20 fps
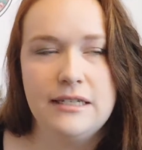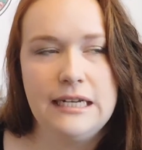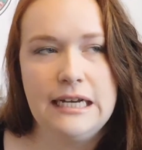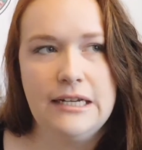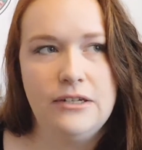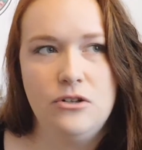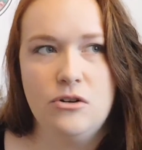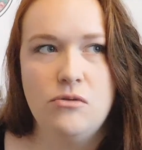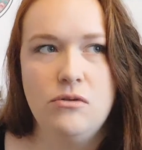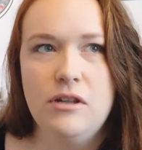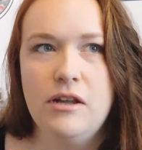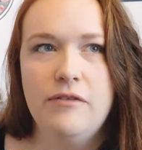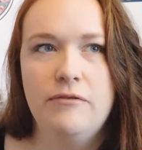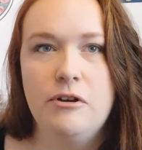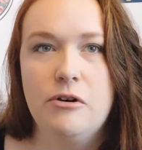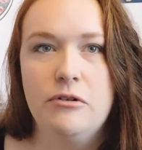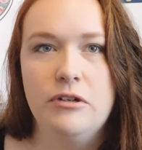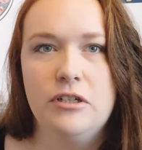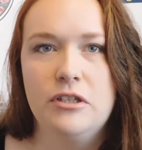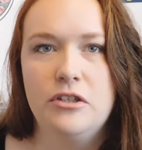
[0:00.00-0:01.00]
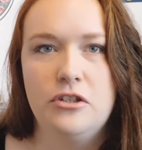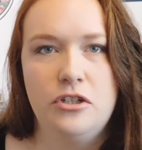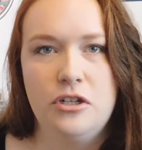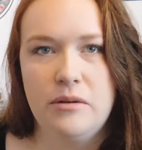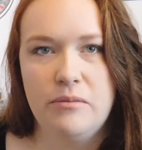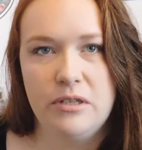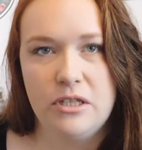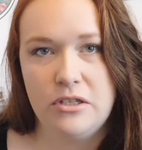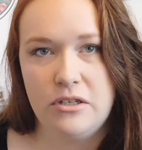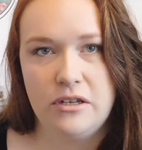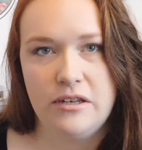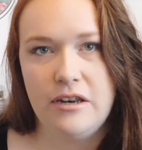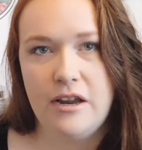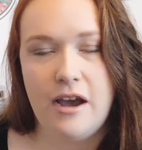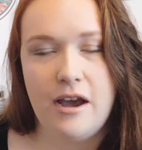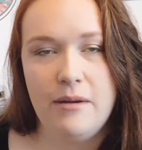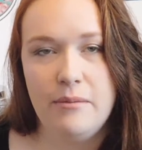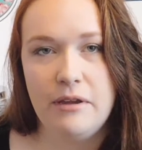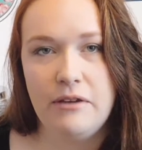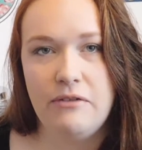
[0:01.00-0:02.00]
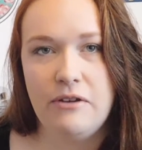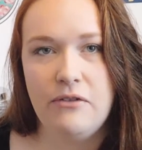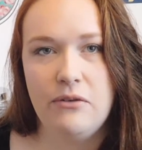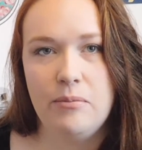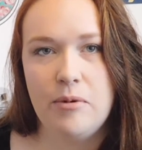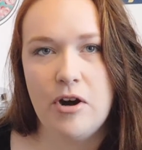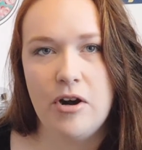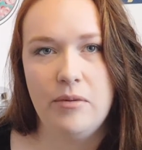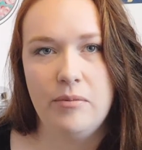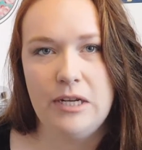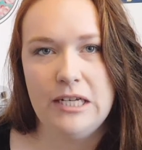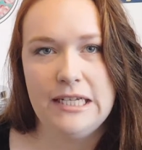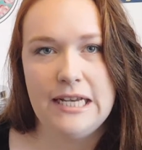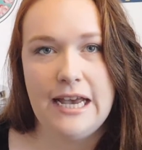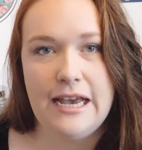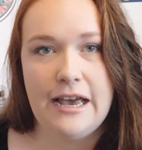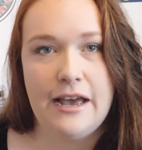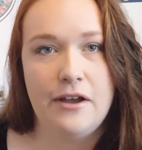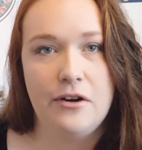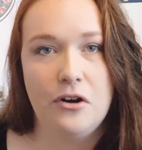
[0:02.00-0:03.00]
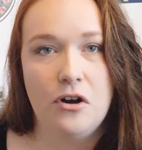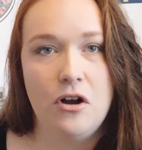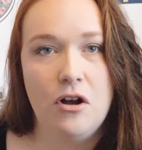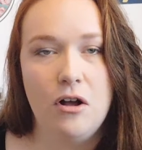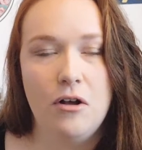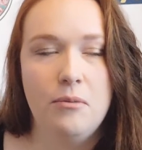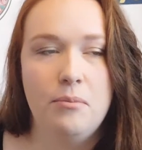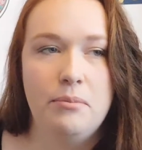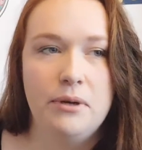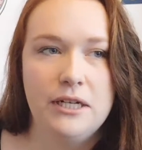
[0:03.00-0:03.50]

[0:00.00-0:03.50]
Like, I don't love going to the gym. It's not my favorite part of my day at all,